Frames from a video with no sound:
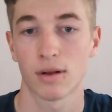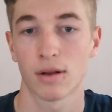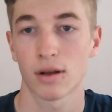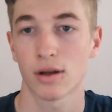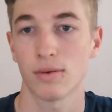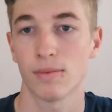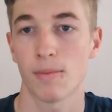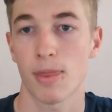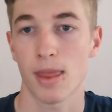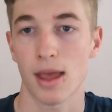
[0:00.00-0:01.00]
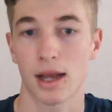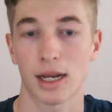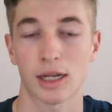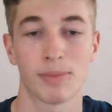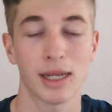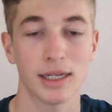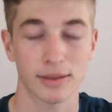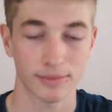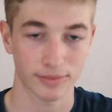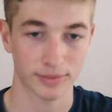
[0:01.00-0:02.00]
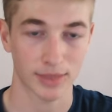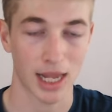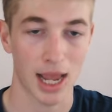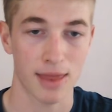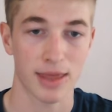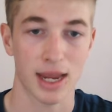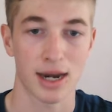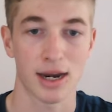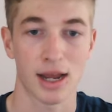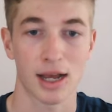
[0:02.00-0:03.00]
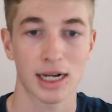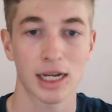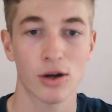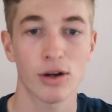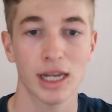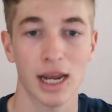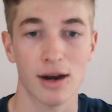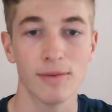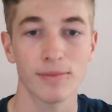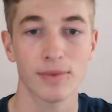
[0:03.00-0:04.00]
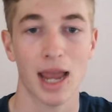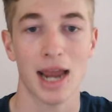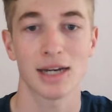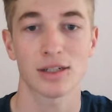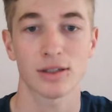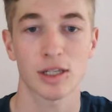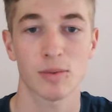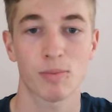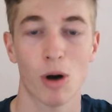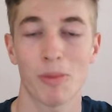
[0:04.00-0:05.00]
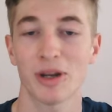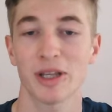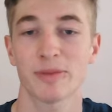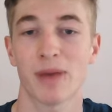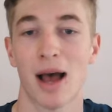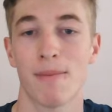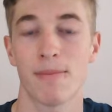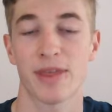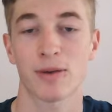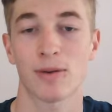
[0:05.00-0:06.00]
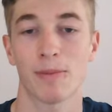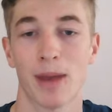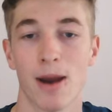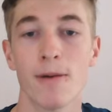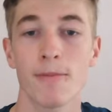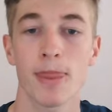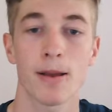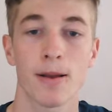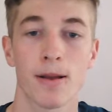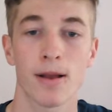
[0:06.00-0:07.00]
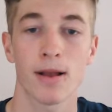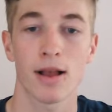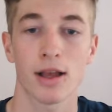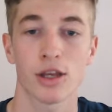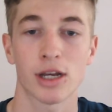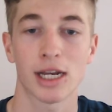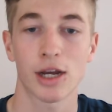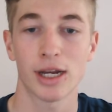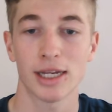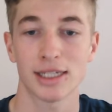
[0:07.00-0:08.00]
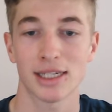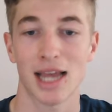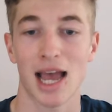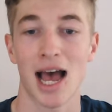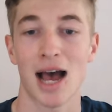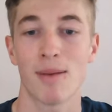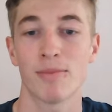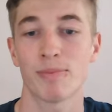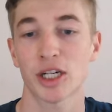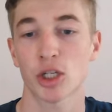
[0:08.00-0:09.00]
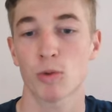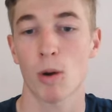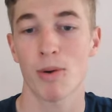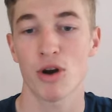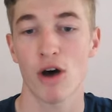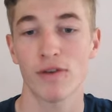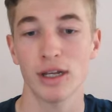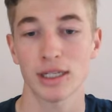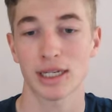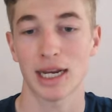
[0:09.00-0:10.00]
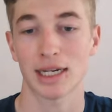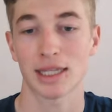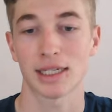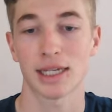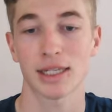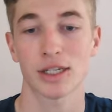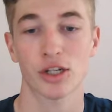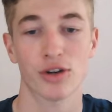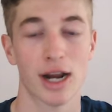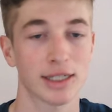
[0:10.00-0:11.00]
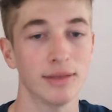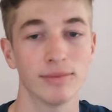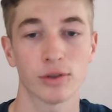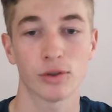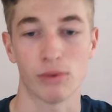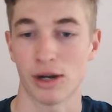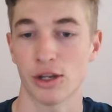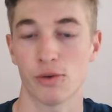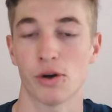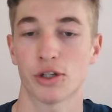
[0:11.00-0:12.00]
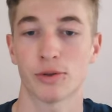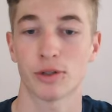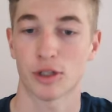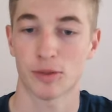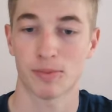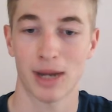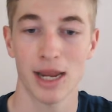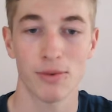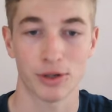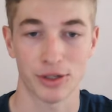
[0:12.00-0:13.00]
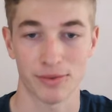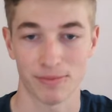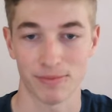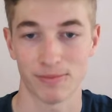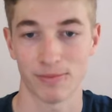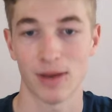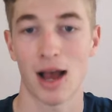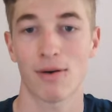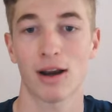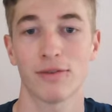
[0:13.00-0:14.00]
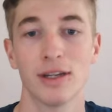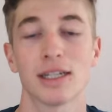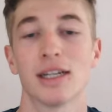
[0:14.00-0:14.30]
cool. Click complete, and then click on here, and this properties thing will appear. You can click on it, picture swap on hover, select the dust extractor, the one you want to display, which is relevant,